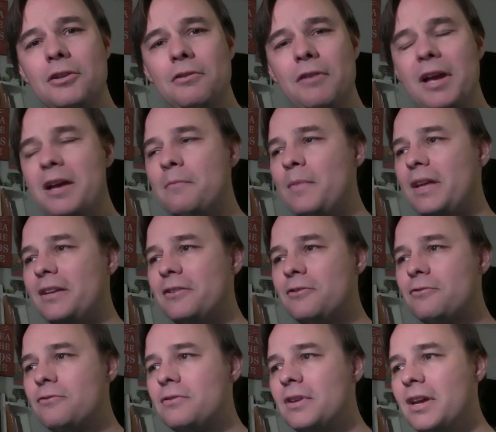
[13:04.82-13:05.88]
to him
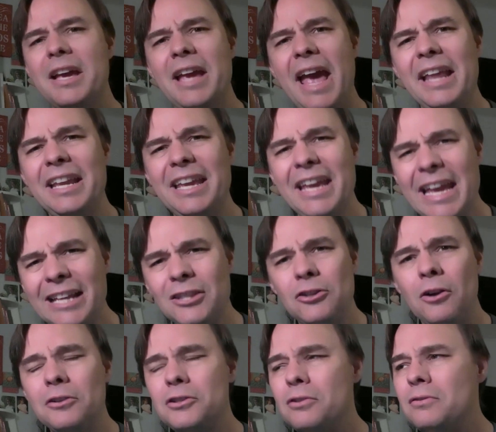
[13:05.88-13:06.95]
and he hits
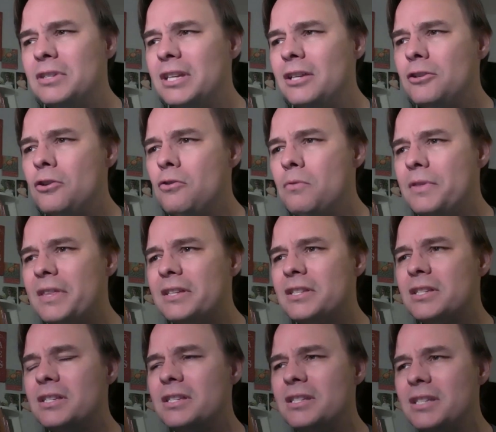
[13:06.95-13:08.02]
R2-D2 with a
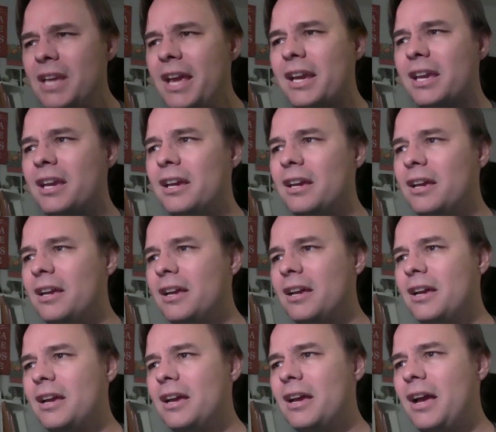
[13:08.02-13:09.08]
stick
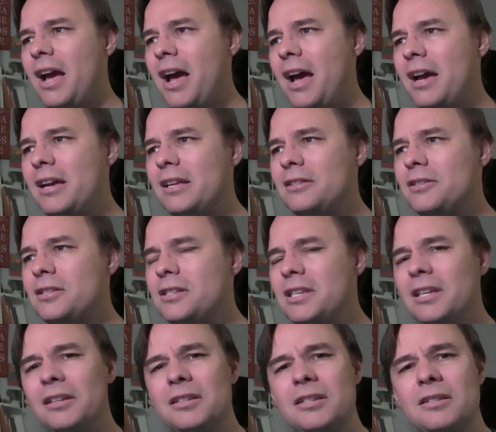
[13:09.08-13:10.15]
and
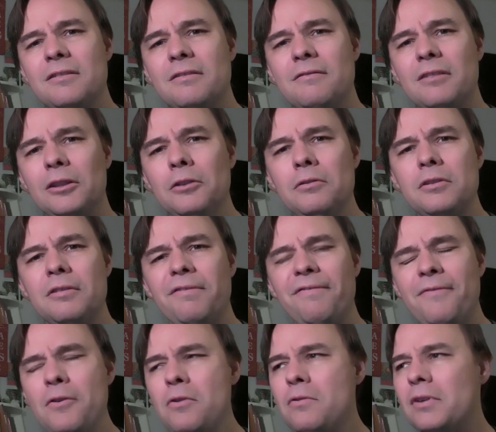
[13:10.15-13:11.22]
steals Luke's
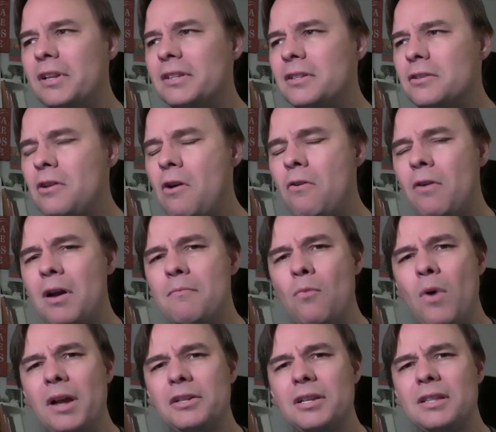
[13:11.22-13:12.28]
food. And so I'm
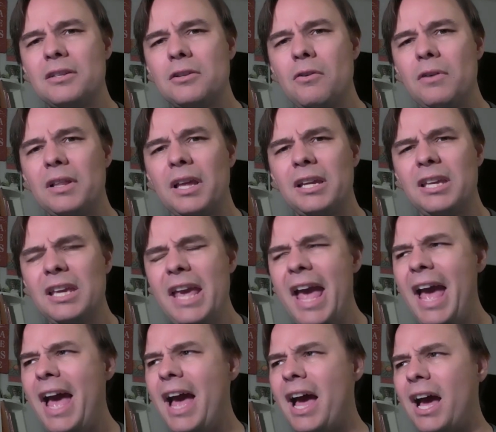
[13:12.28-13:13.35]
watching this going like,
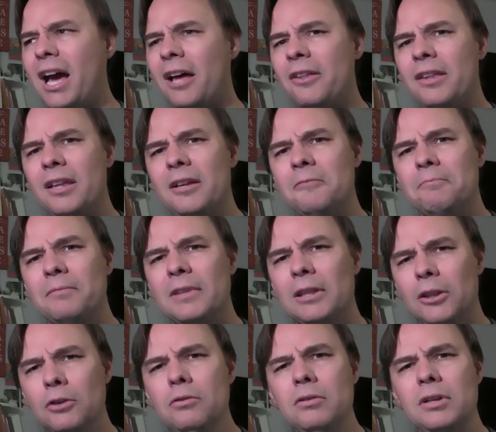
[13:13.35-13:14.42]
yeah,
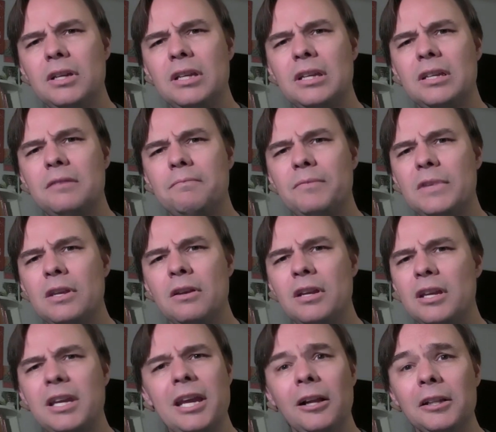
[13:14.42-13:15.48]
Luke,
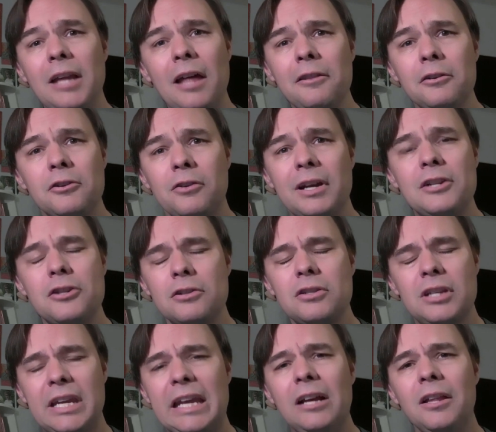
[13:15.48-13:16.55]
You killed other
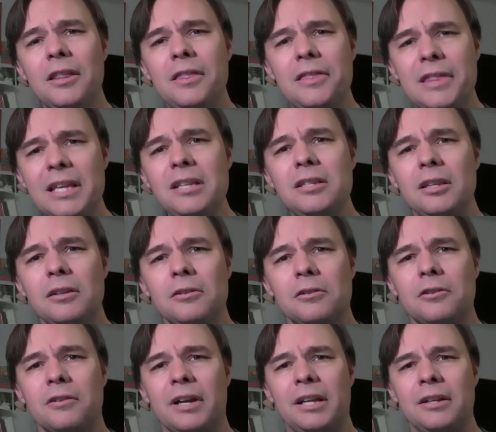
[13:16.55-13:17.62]
creatures. Kill this
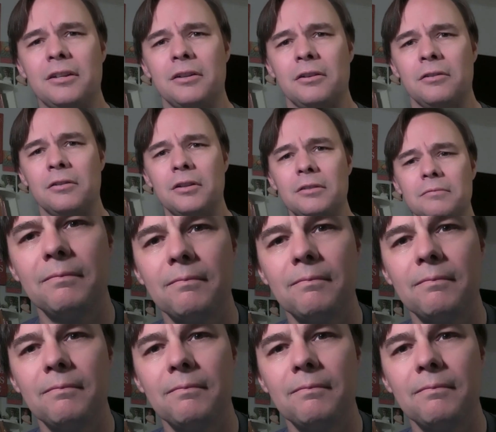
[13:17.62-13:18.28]
little green dude.